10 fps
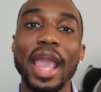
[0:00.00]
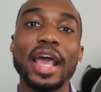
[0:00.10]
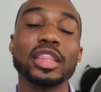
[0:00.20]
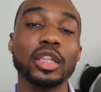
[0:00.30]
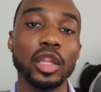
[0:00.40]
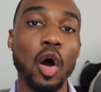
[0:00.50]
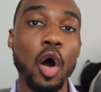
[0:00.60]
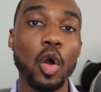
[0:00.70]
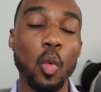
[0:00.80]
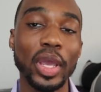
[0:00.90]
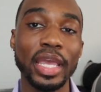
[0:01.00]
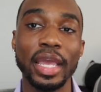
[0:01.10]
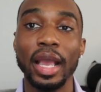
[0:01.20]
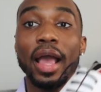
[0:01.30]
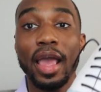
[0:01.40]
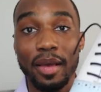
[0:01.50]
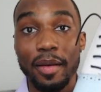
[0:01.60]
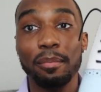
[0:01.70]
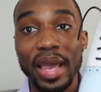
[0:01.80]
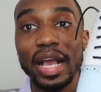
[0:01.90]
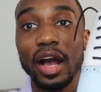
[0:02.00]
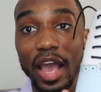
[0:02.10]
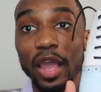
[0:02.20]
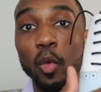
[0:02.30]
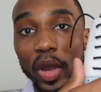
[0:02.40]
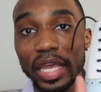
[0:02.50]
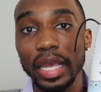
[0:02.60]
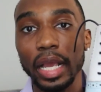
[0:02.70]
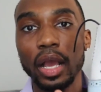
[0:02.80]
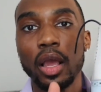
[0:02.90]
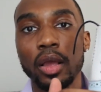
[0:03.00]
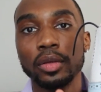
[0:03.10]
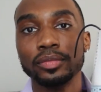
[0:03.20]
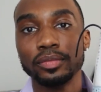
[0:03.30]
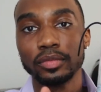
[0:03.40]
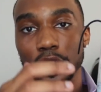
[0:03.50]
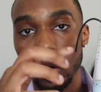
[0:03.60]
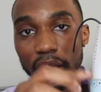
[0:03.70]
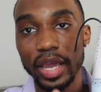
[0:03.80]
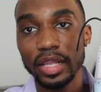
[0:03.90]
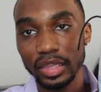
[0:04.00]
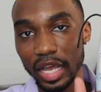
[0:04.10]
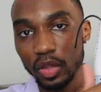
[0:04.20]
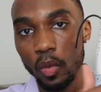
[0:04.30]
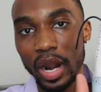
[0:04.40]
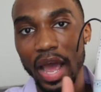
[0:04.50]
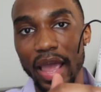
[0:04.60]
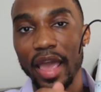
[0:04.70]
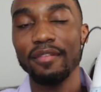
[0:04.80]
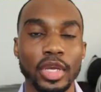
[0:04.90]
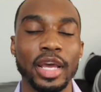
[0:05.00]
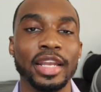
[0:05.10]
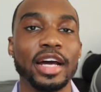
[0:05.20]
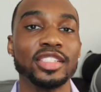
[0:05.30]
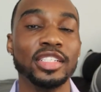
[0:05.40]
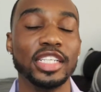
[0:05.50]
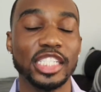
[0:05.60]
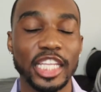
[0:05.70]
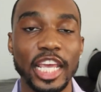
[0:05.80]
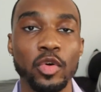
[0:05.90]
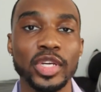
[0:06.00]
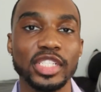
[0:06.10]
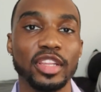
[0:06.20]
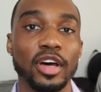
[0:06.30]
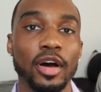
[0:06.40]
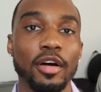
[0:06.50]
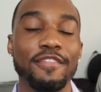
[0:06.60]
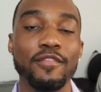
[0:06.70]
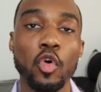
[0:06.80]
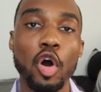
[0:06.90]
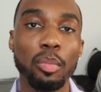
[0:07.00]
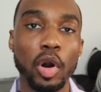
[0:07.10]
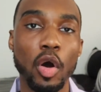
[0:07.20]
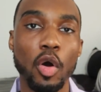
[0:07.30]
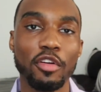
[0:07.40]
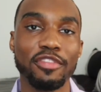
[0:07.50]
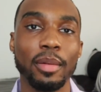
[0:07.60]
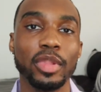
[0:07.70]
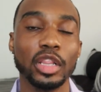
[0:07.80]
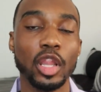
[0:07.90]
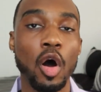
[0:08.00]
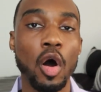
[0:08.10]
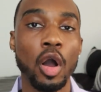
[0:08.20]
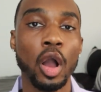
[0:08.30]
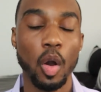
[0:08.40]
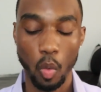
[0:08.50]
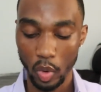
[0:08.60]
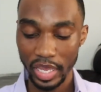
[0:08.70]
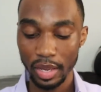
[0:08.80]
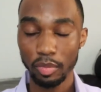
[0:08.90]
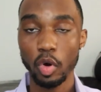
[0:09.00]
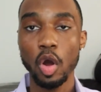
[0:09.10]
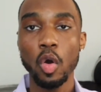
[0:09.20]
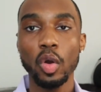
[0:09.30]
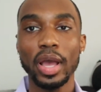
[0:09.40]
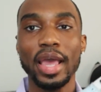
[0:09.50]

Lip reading: and the long wing make a wing, okay, like the one I have. Now to distinguish the full brogue from the long wing brogue